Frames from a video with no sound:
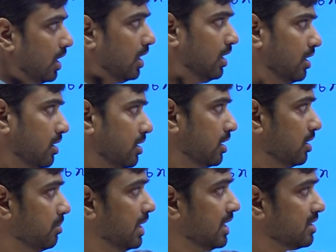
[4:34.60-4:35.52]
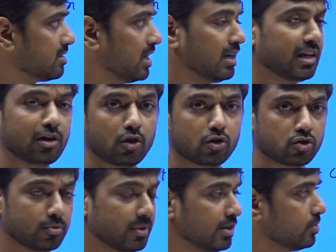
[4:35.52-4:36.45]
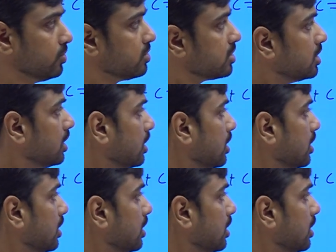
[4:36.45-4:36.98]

Here minus sign can also be used.